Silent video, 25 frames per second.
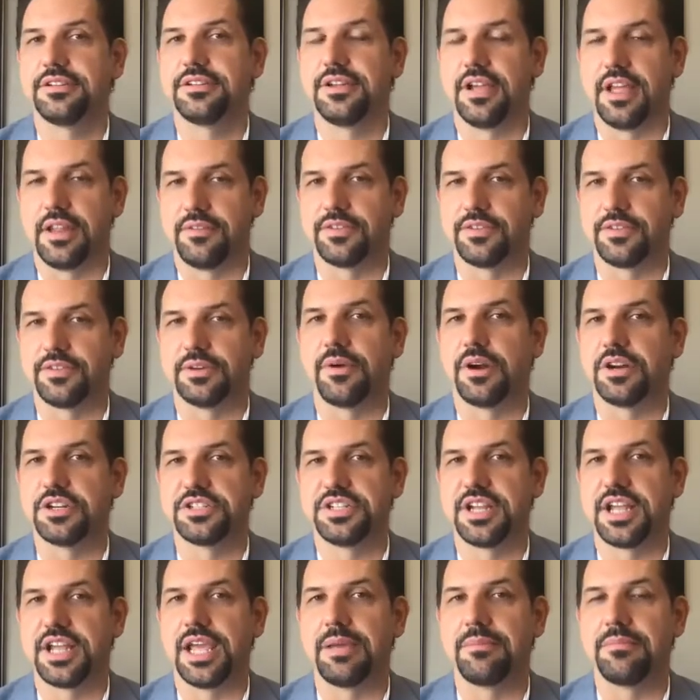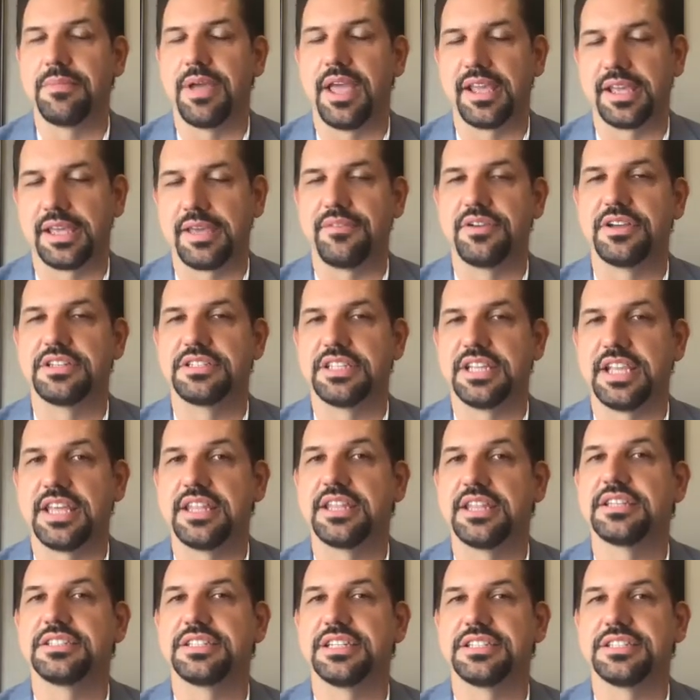and from our shame and give us the
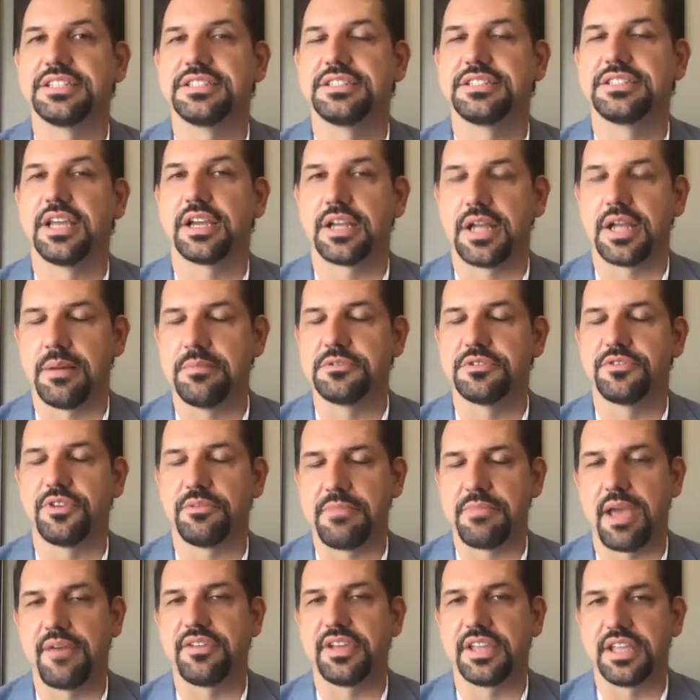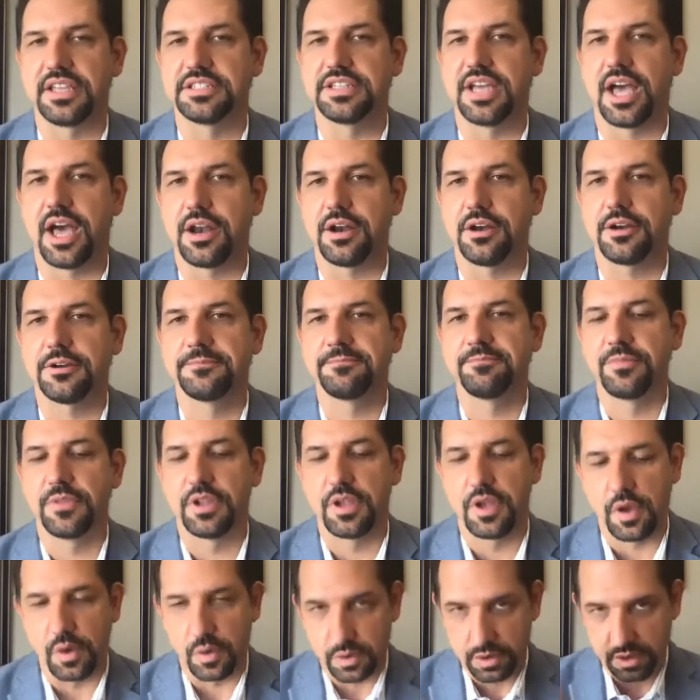innocence that comes from having his honor.
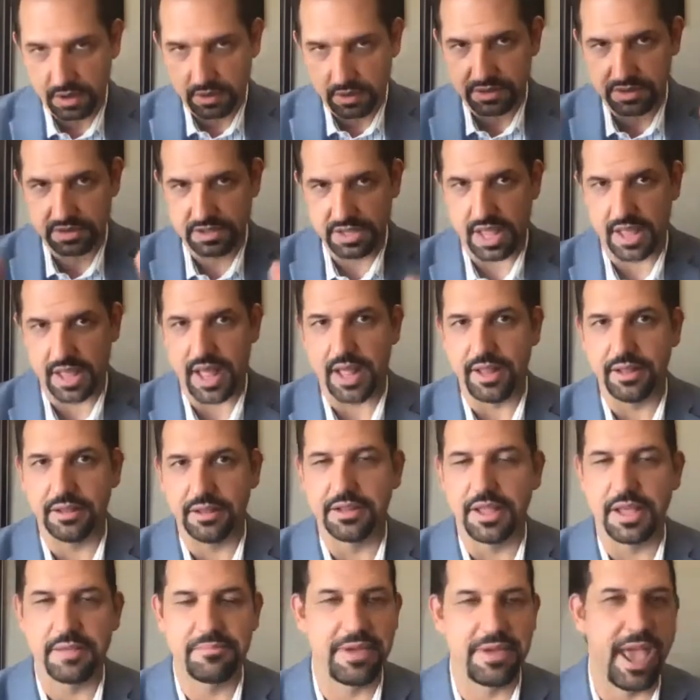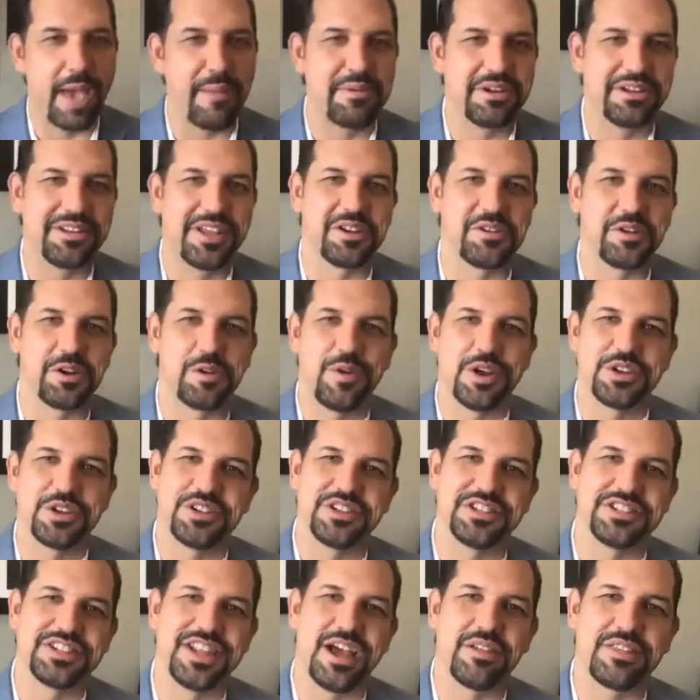I'll be happy to take your questions
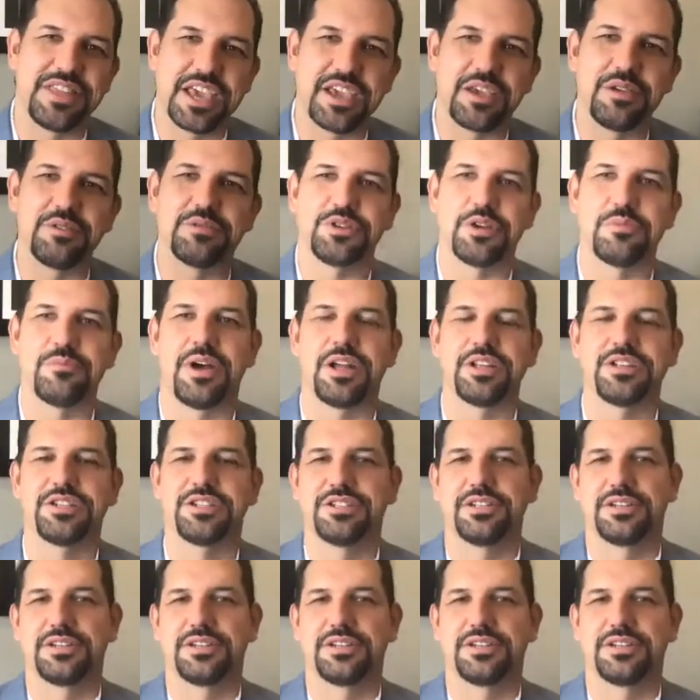now. Thank you so much.